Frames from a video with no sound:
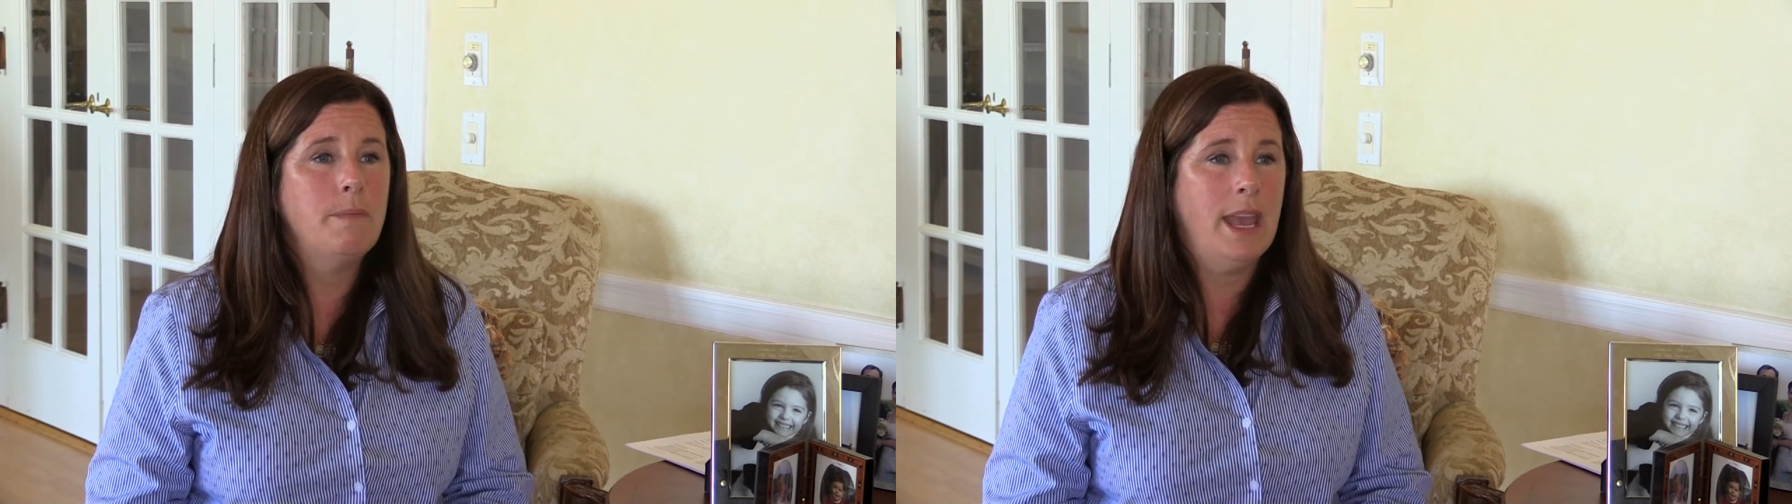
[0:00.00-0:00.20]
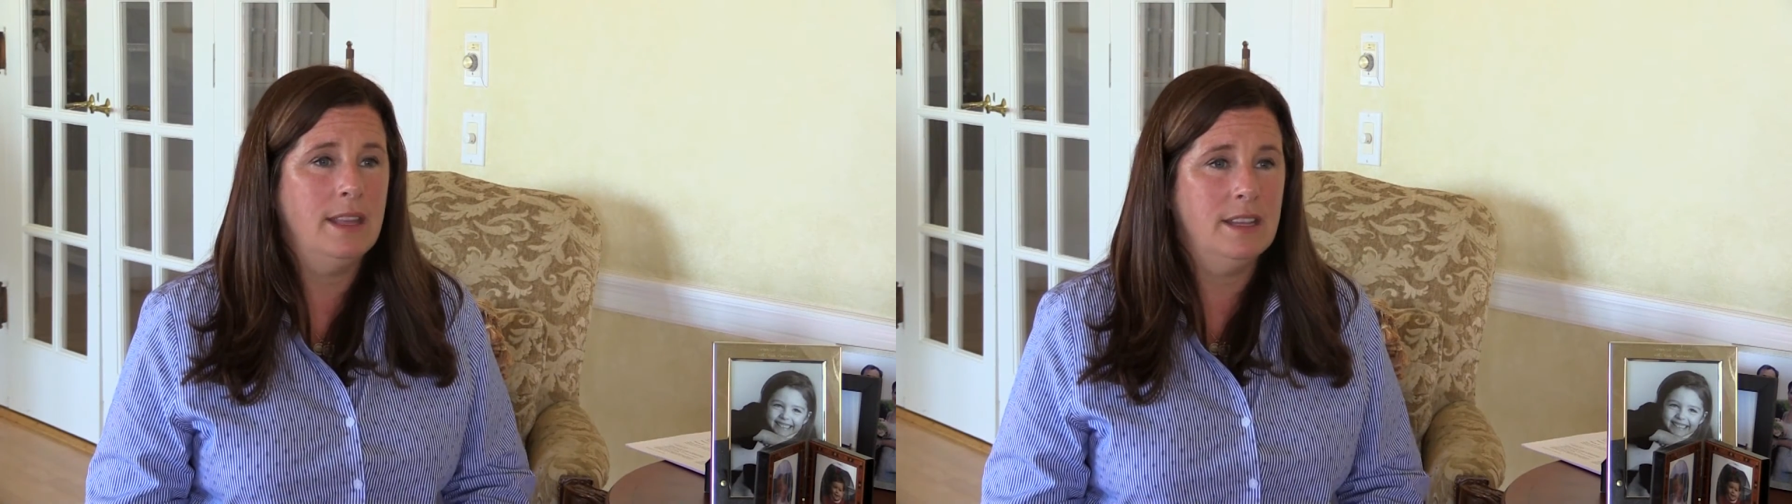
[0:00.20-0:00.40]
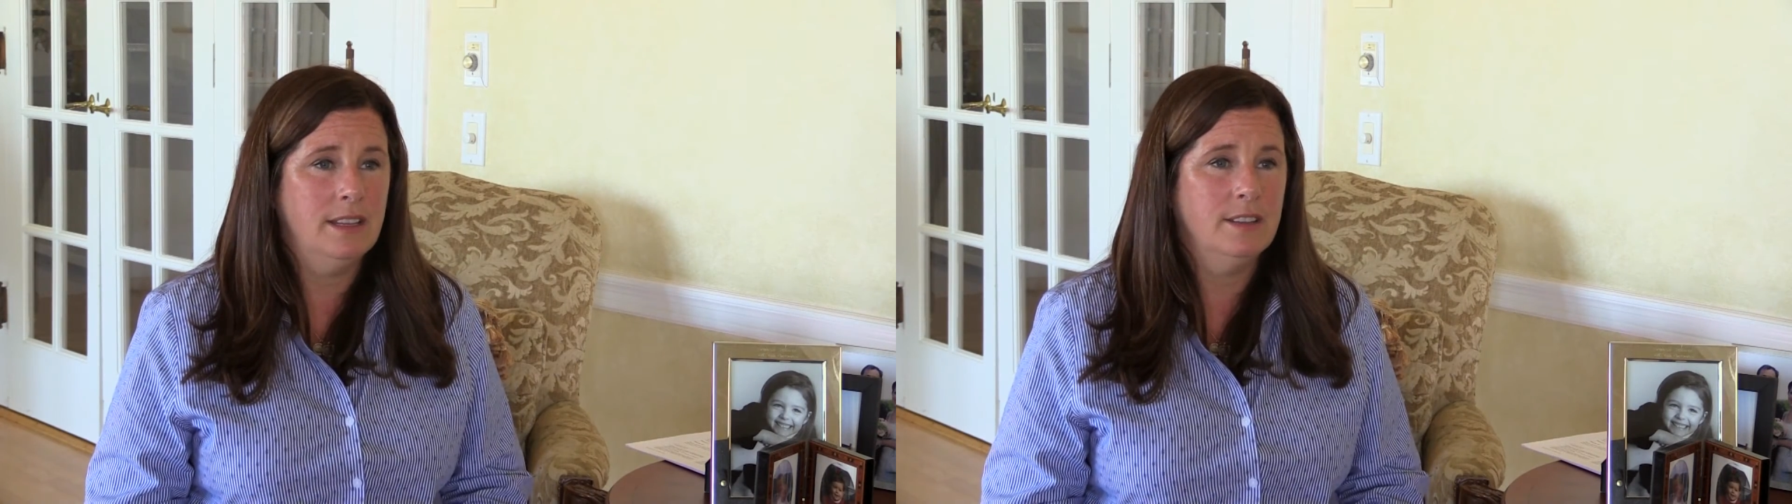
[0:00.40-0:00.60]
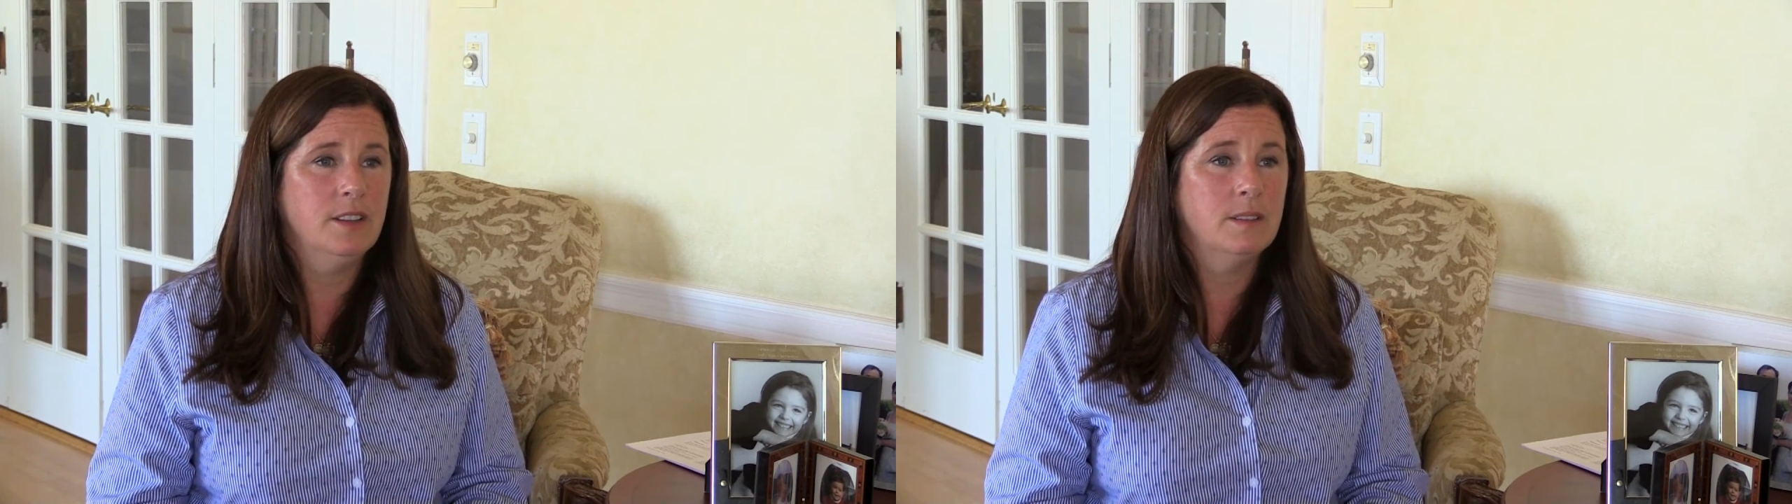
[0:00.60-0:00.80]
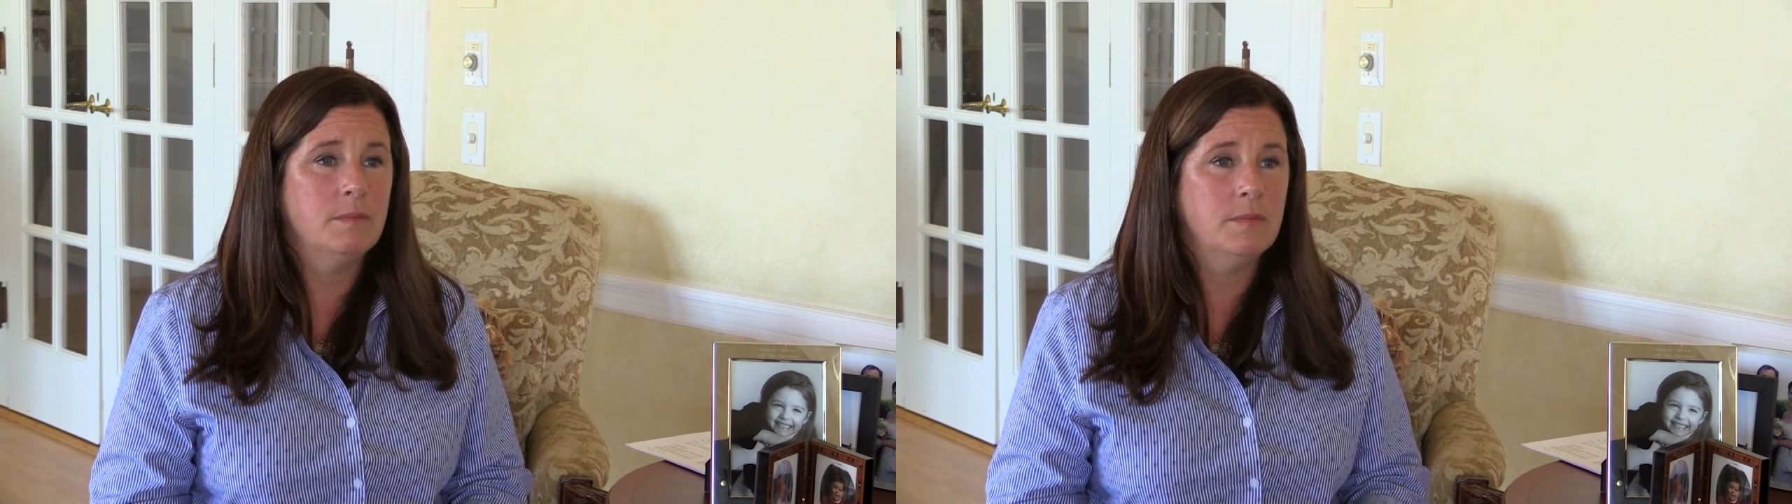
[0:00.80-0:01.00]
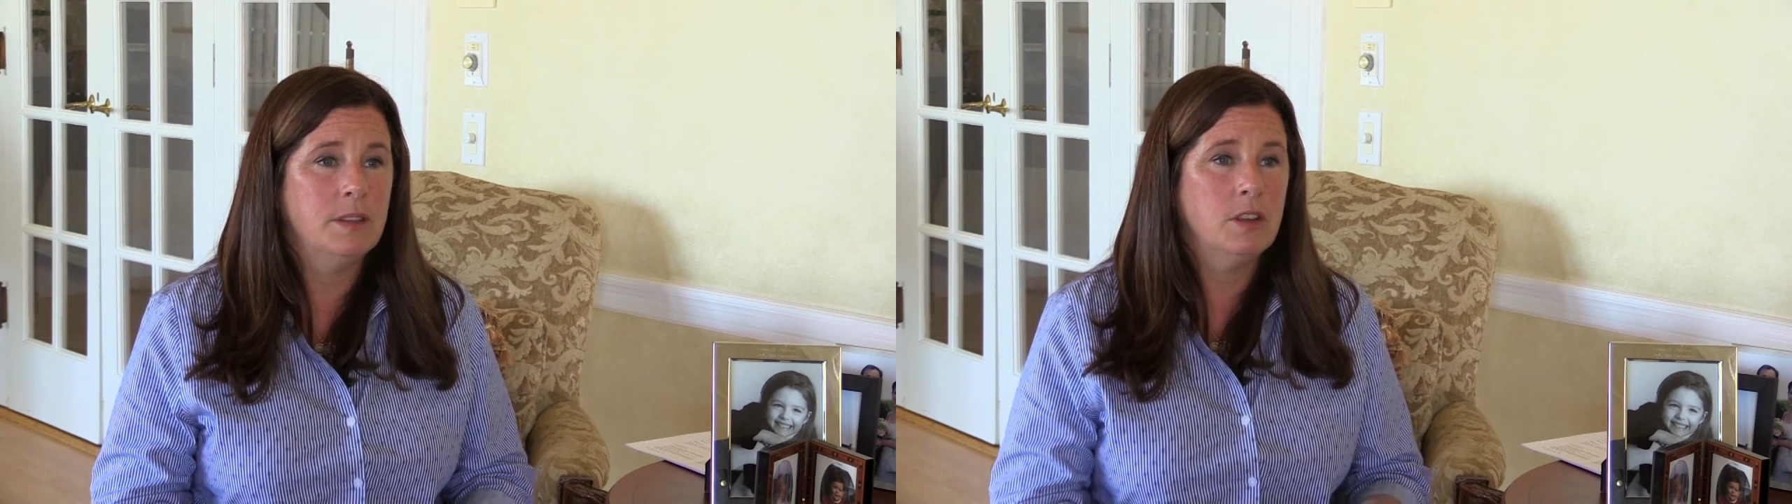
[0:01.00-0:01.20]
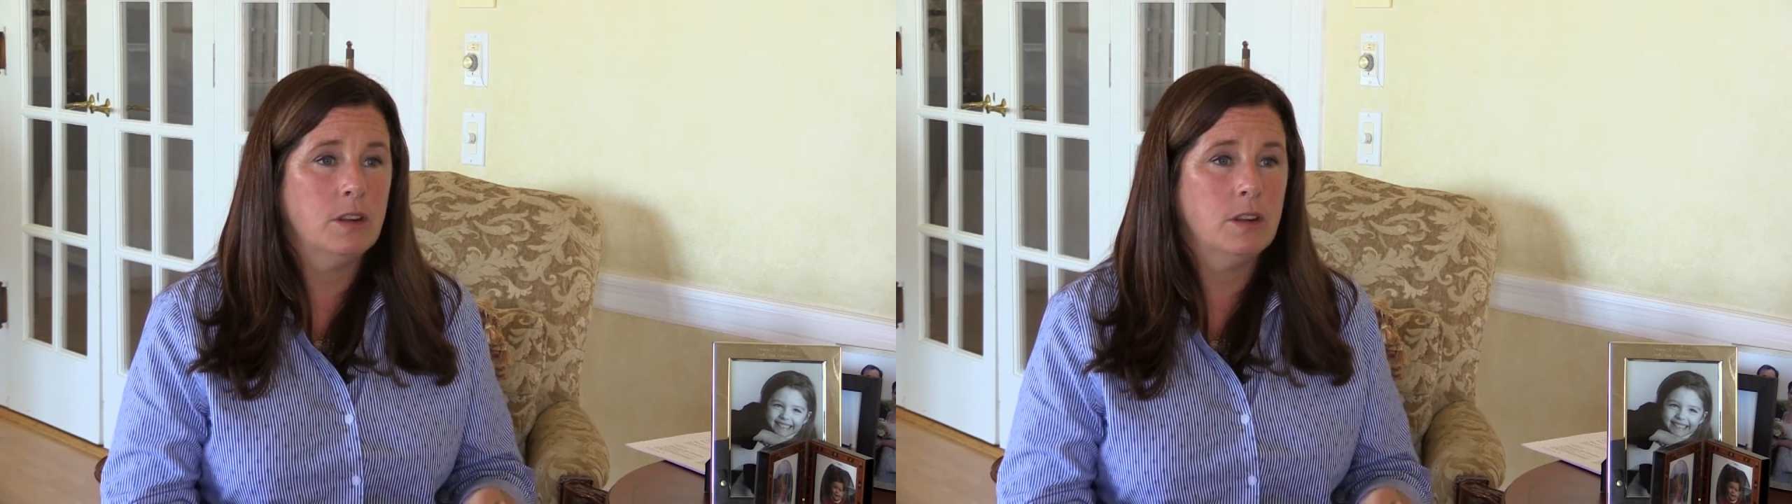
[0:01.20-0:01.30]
abandoned.